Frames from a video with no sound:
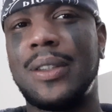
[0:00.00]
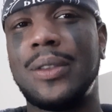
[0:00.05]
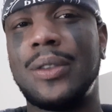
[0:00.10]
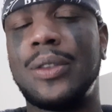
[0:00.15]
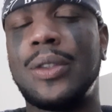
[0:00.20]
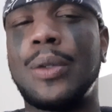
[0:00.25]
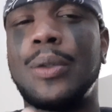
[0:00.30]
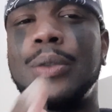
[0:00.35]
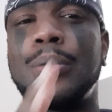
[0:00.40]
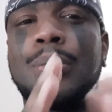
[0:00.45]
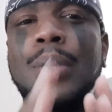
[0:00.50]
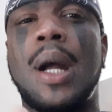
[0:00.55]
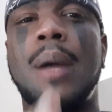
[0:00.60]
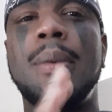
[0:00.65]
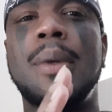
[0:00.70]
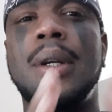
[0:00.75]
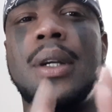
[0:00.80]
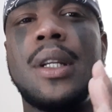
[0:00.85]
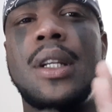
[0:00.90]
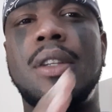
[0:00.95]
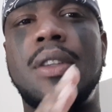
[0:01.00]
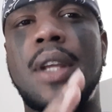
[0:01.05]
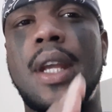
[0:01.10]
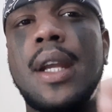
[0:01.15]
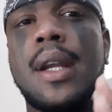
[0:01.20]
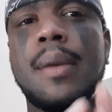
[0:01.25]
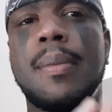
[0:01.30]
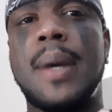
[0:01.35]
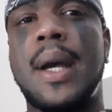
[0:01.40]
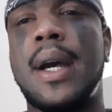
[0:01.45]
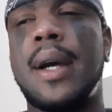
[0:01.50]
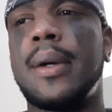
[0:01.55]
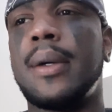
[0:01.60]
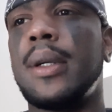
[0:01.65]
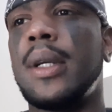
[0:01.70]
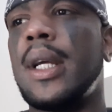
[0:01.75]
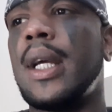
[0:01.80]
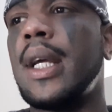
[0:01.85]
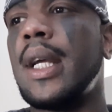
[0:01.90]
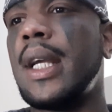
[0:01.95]
so it's probably going to take about
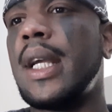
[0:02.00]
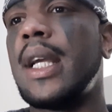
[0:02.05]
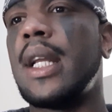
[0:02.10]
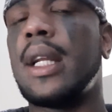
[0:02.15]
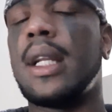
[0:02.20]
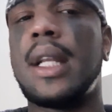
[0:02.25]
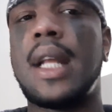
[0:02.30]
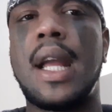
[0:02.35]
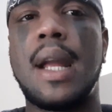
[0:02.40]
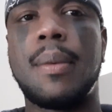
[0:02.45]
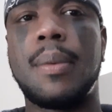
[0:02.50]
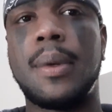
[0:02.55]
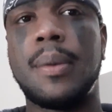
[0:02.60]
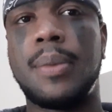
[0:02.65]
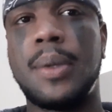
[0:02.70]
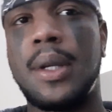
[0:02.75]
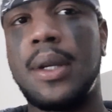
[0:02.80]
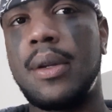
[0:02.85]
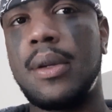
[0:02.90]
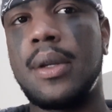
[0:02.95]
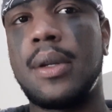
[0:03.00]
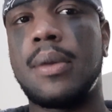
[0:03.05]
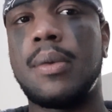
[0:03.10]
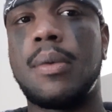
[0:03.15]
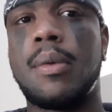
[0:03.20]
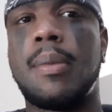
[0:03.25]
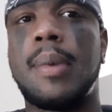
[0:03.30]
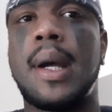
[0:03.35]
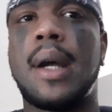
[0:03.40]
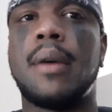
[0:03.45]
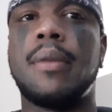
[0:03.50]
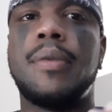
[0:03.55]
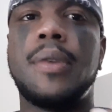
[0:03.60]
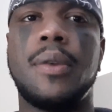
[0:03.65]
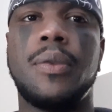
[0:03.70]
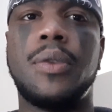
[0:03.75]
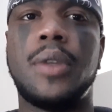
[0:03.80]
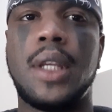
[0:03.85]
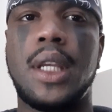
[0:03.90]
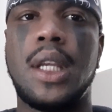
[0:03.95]
an elaborate period of about
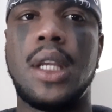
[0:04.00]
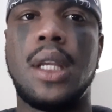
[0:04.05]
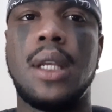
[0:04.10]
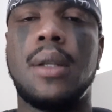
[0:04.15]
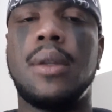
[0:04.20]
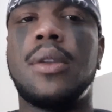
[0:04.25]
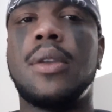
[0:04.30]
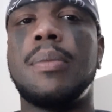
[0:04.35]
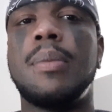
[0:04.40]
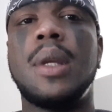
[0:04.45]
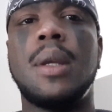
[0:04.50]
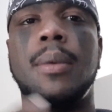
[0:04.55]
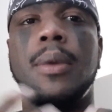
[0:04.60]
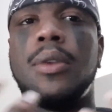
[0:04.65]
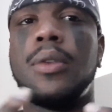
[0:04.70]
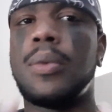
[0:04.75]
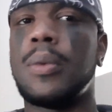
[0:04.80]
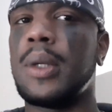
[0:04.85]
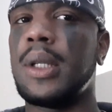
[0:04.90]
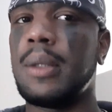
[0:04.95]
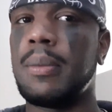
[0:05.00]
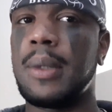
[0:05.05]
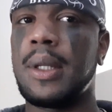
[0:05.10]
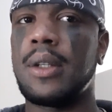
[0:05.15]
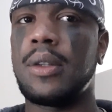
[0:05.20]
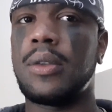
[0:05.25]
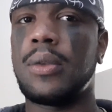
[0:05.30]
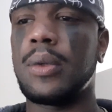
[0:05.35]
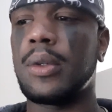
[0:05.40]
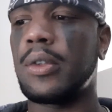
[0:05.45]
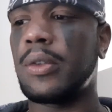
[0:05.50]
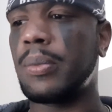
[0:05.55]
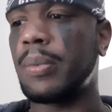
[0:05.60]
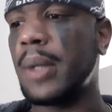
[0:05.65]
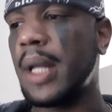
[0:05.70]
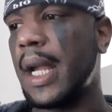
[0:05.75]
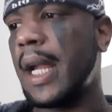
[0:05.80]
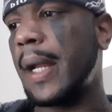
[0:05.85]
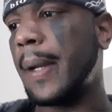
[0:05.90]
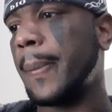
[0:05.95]
15 to maybe 20 minutes to
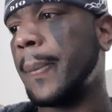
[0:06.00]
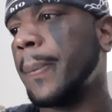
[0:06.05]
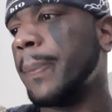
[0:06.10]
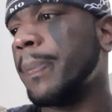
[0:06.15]
explain.